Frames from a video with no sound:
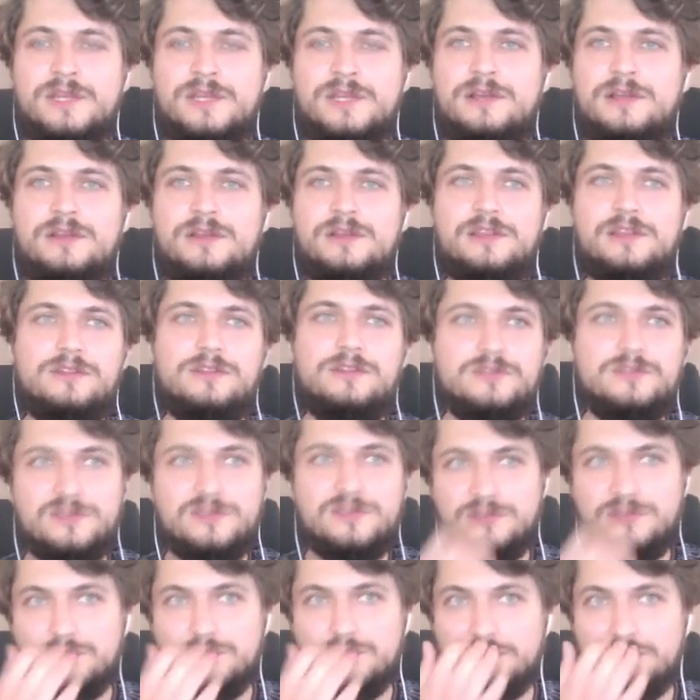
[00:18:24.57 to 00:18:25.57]
It also
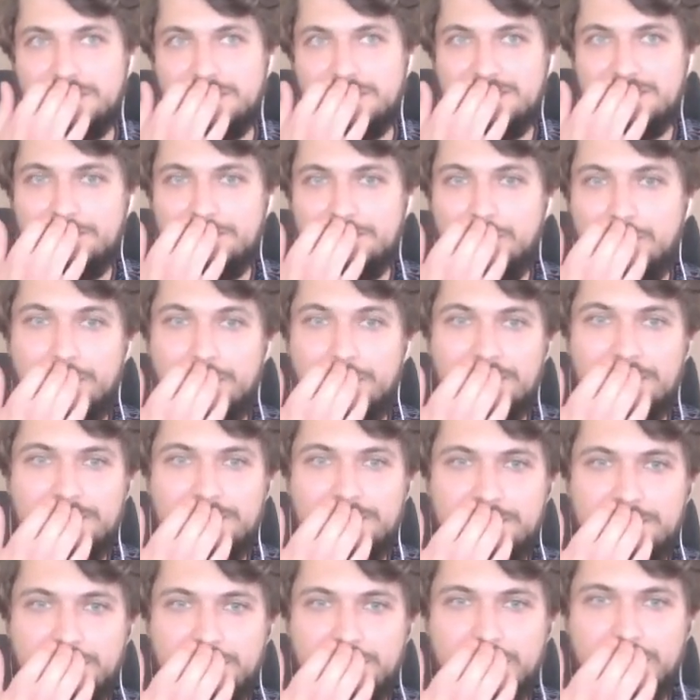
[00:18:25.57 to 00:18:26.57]
introduces some
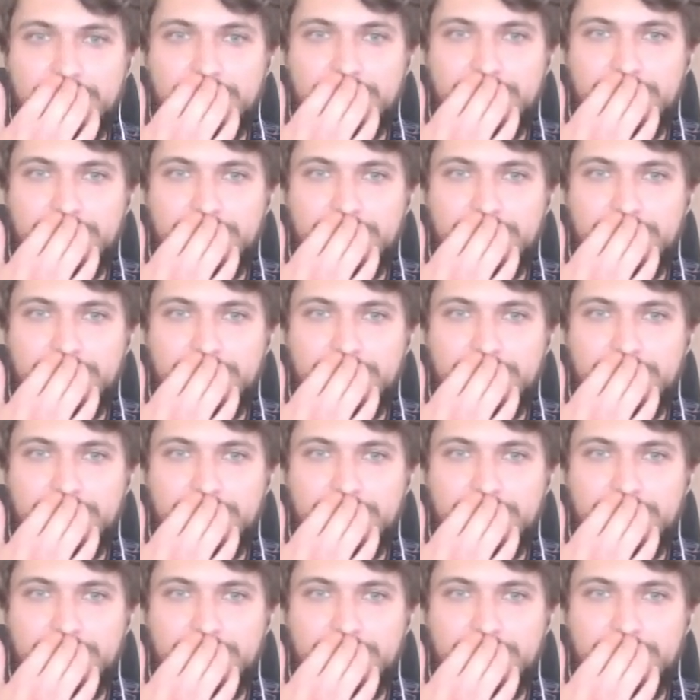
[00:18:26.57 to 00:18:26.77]
correctness issues